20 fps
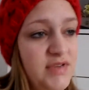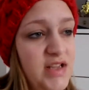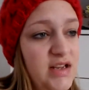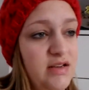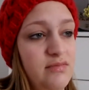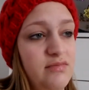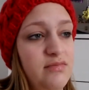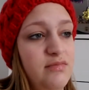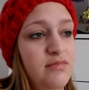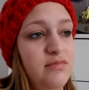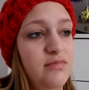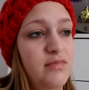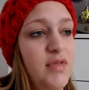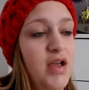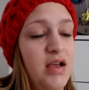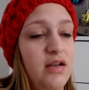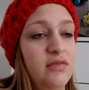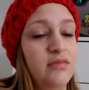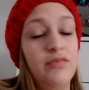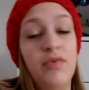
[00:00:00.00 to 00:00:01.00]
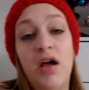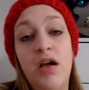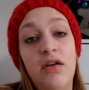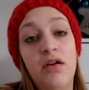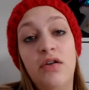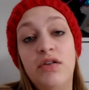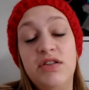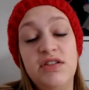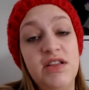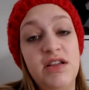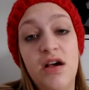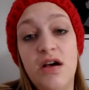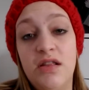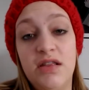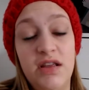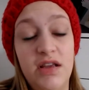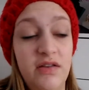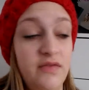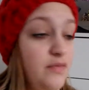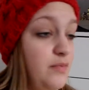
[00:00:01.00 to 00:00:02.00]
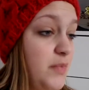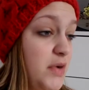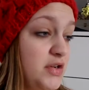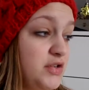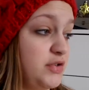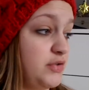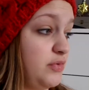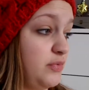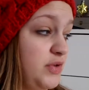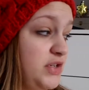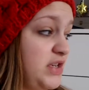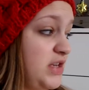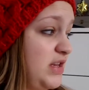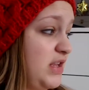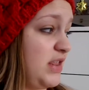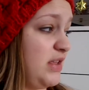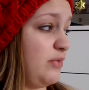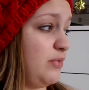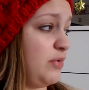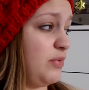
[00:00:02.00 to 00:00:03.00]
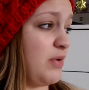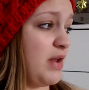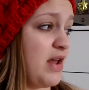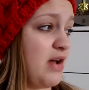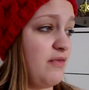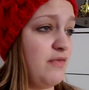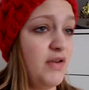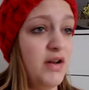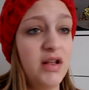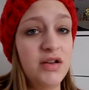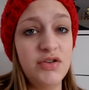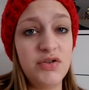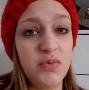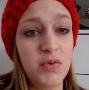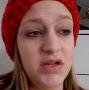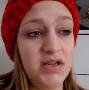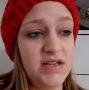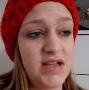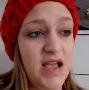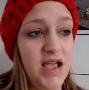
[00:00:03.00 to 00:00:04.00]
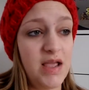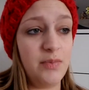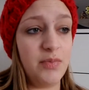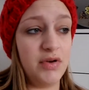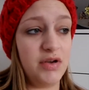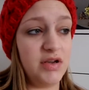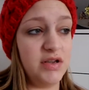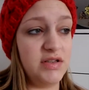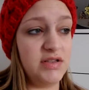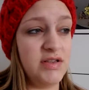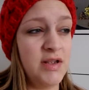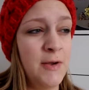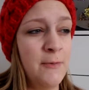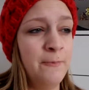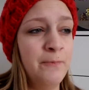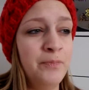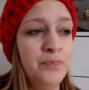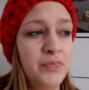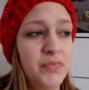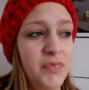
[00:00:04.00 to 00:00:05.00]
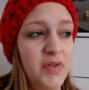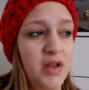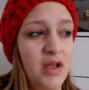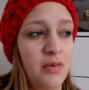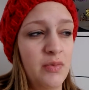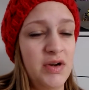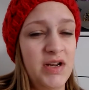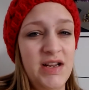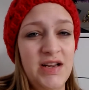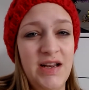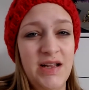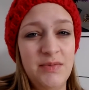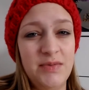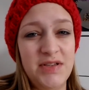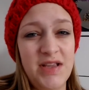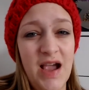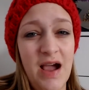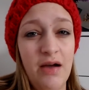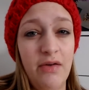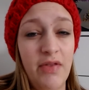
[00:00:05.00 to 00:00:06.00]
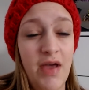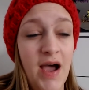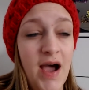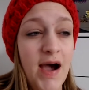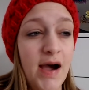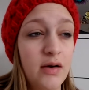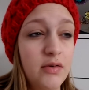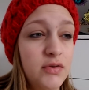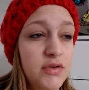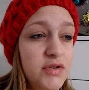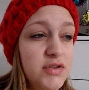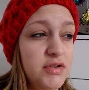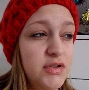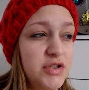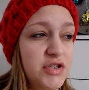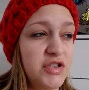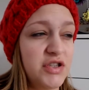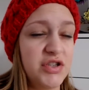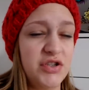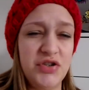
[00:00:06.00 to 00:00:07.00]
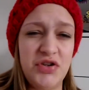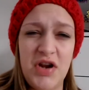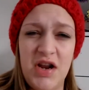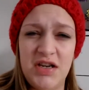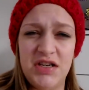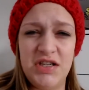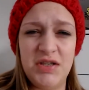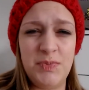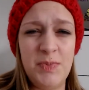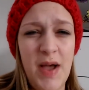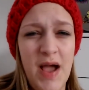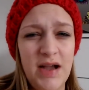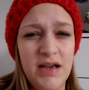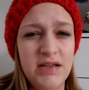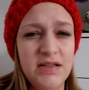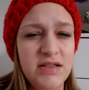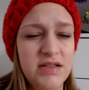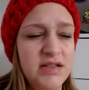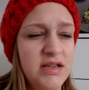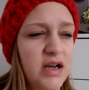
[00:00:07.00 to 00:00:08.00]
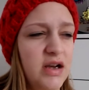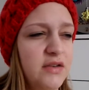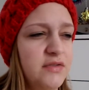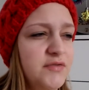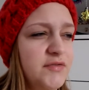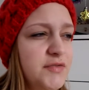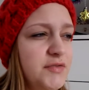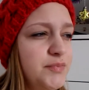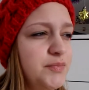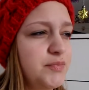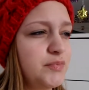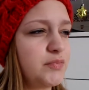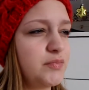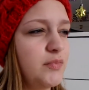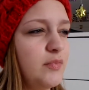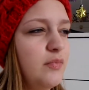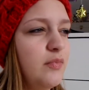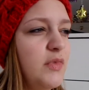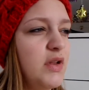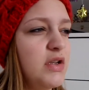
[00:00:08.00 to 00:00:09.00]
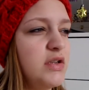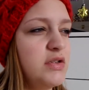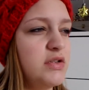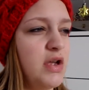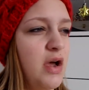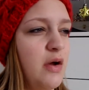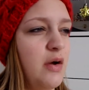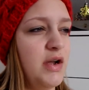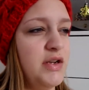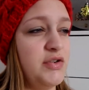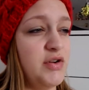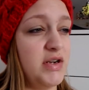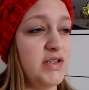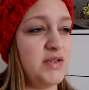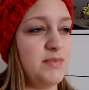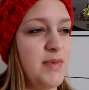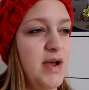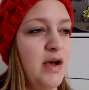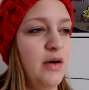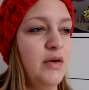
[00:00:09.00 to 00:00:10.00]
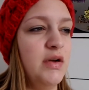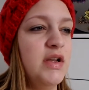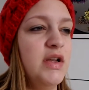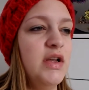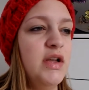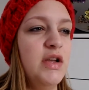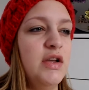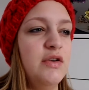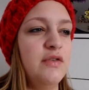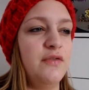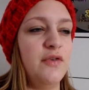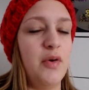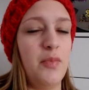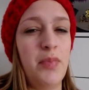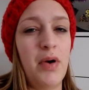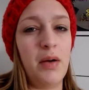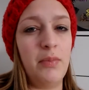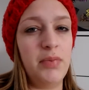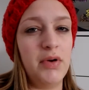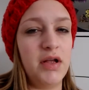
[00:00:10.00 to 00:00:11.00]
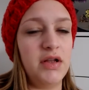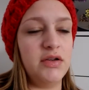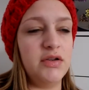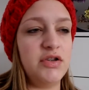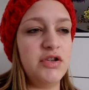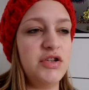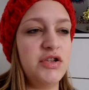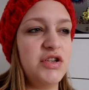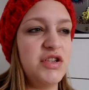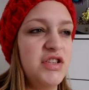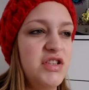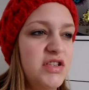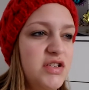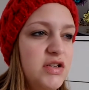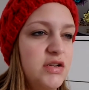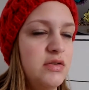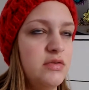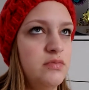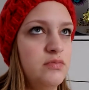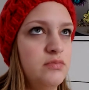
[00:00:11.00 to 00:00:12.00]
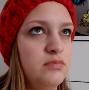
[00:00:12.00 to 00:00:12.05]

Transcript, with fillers: did I, I, honestly can't think of much that we did I think we went out for lunch one day because I wanted Liam to get out of the house just to stretch his back and stuff so I dragged him out for a pub lunch just